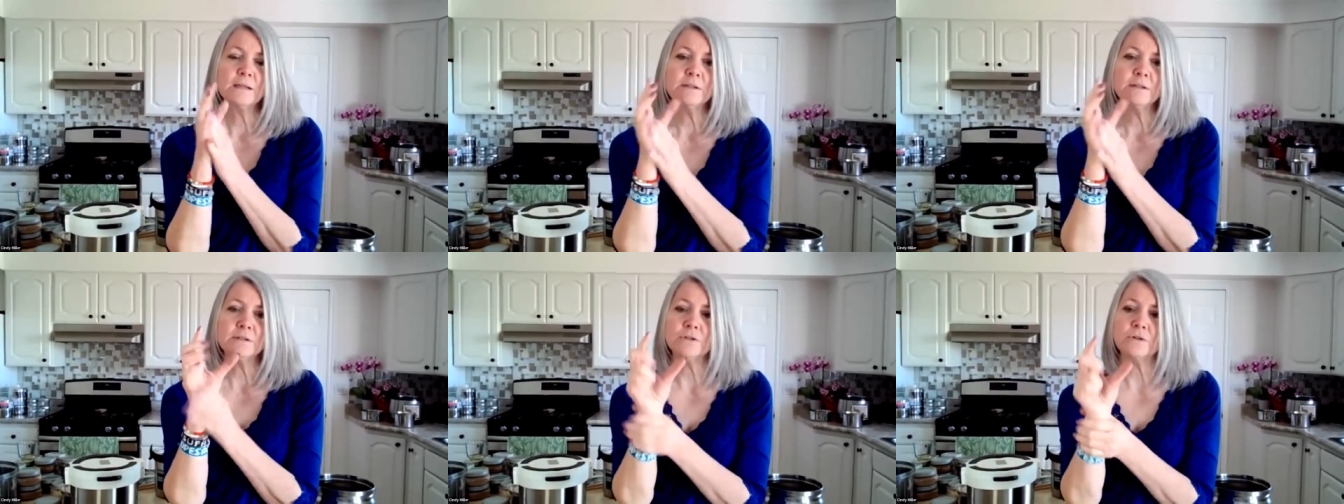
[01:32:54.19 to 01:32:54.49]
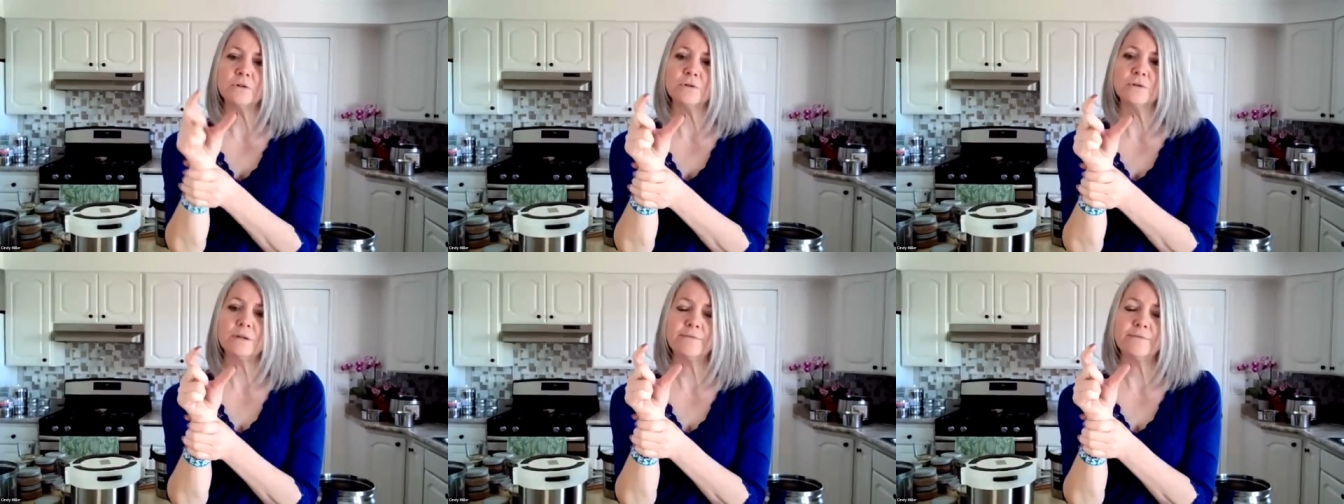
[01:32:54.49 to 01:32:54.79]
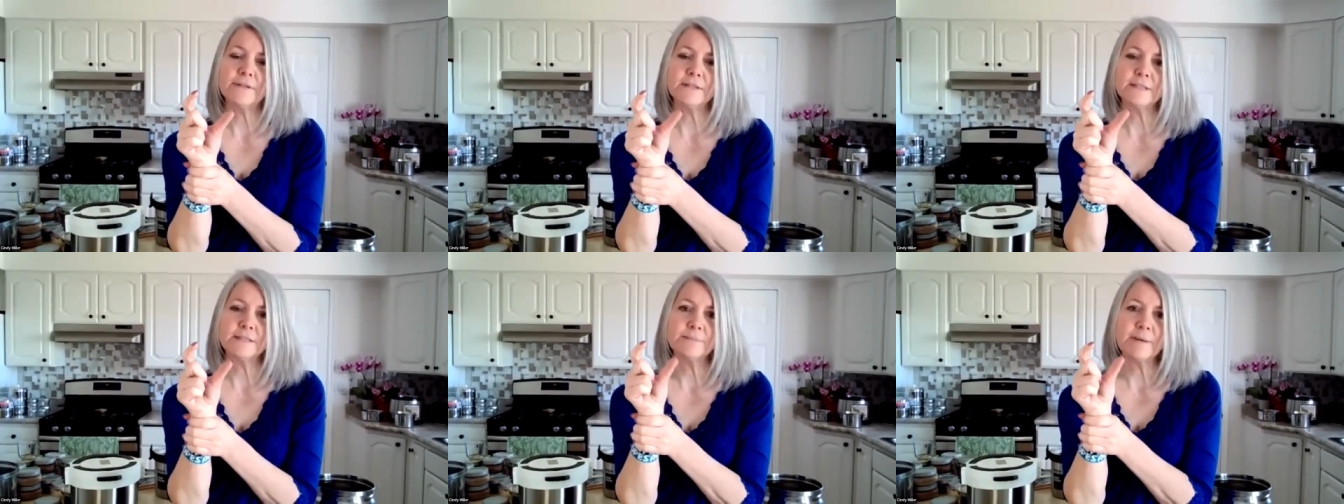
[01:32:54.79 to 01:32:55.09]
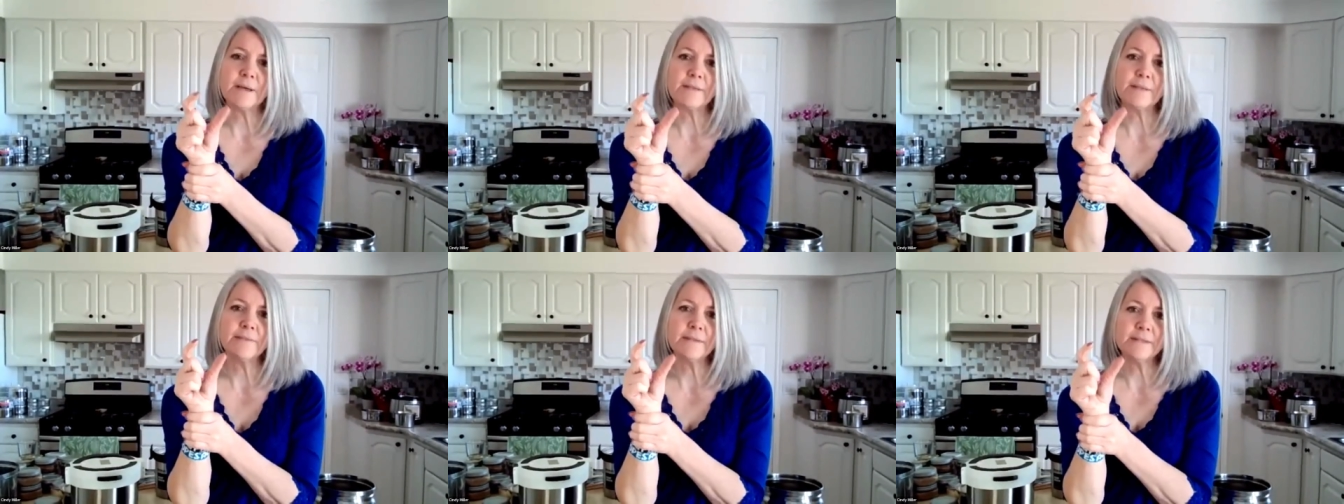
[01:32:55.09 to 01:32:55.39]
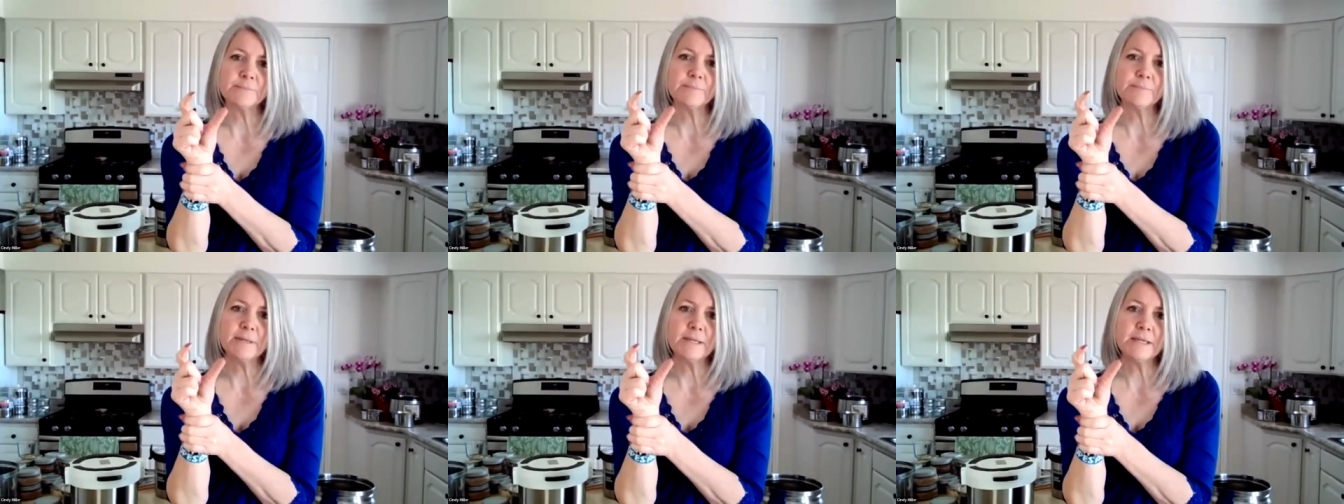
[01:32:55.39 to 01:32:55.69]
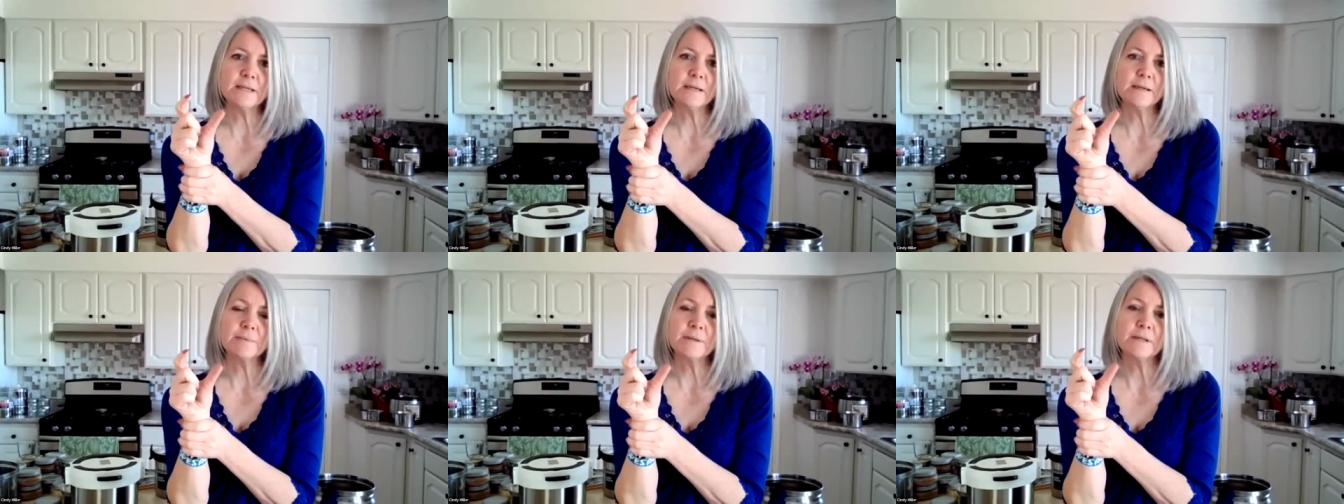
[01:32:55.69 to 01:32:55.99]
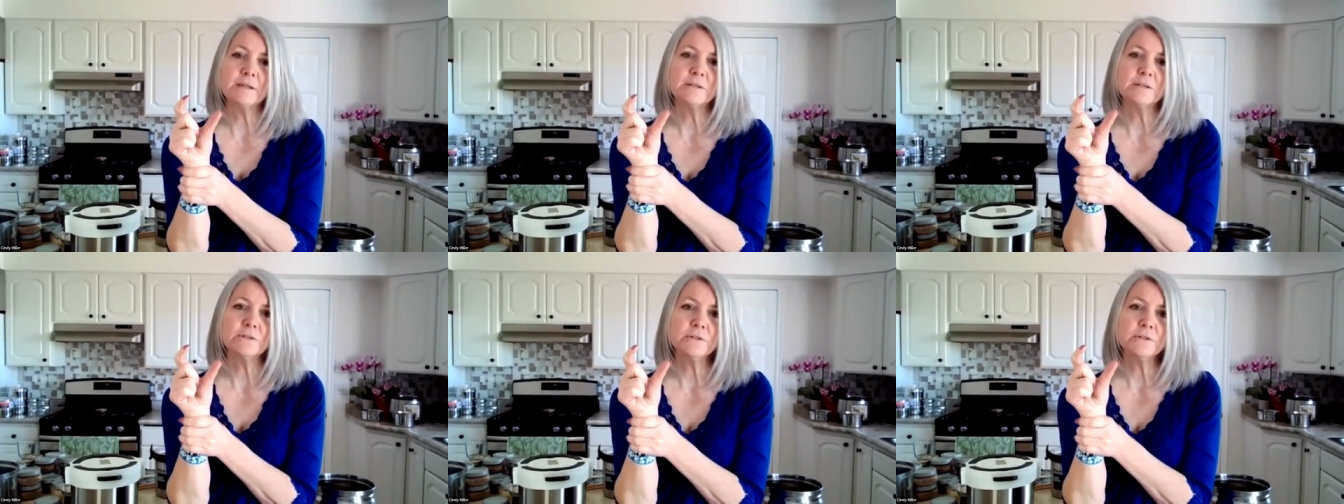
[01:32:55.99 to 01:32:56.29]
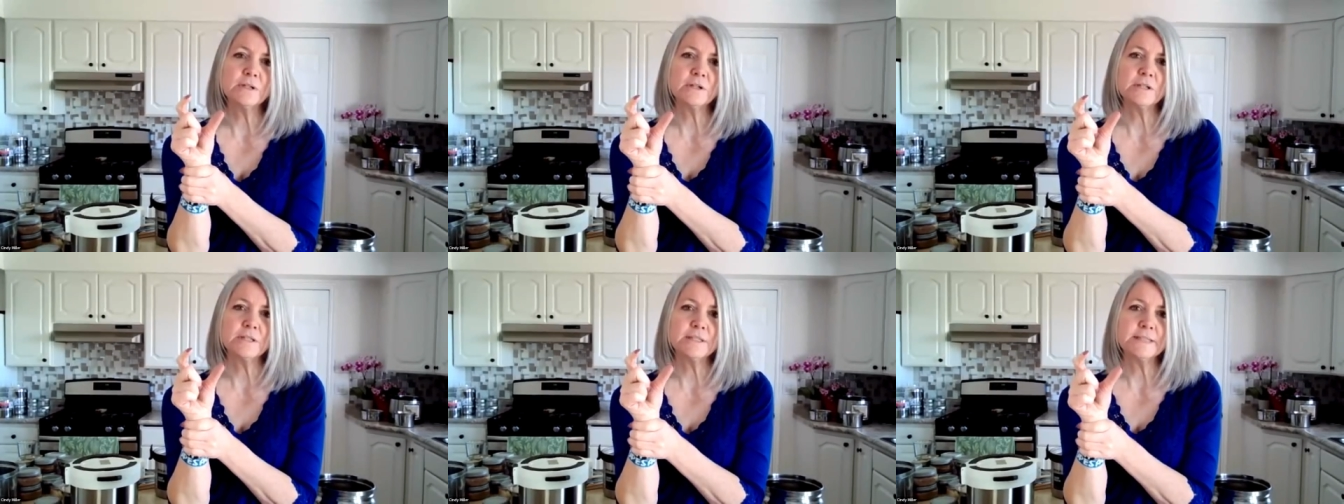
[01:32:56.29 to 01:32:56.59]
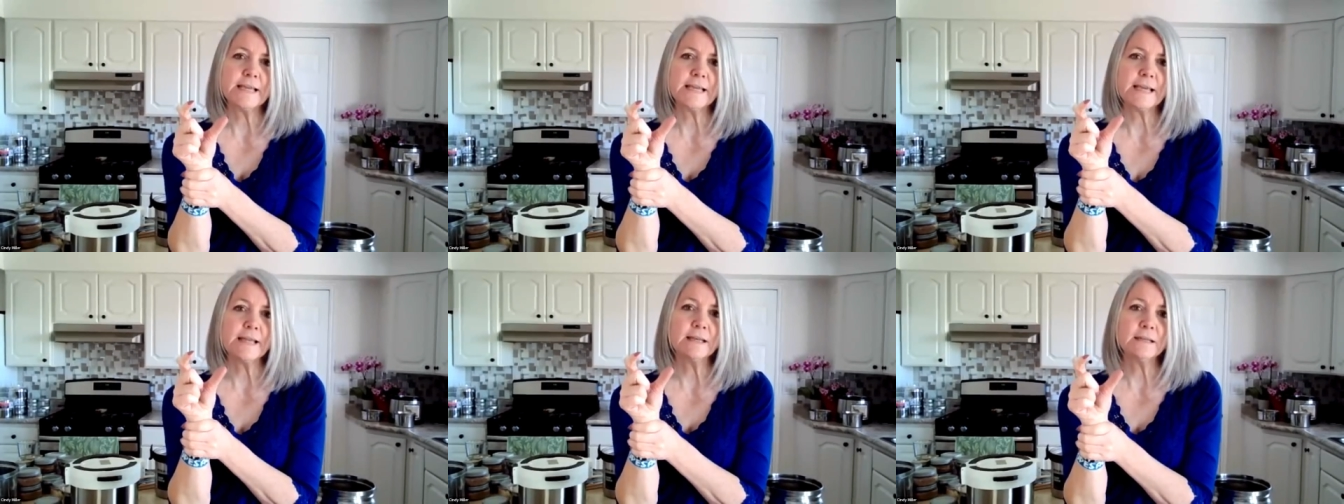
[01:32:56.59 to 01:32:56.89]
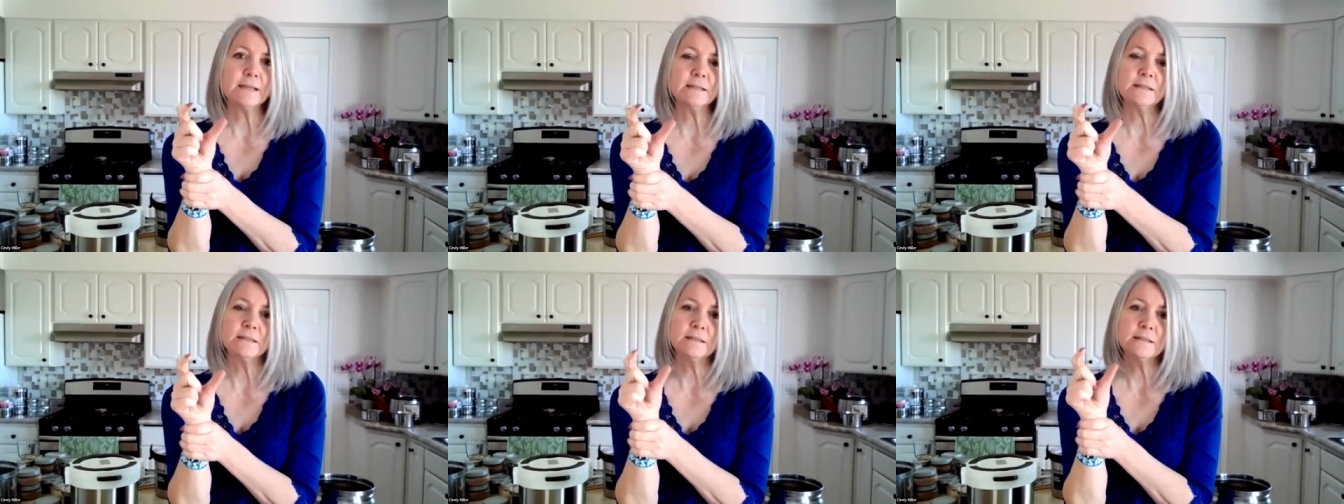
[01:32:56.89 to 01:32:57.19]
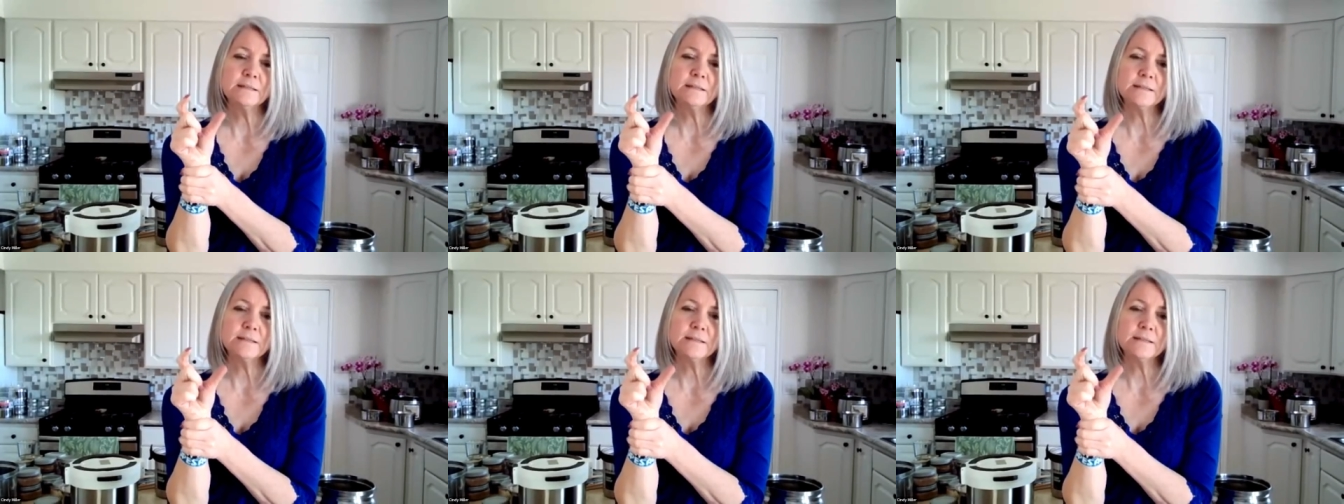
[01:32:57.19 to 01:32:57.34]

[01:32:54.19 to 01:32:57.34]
So if it's about this big, I'm going to do a good 10,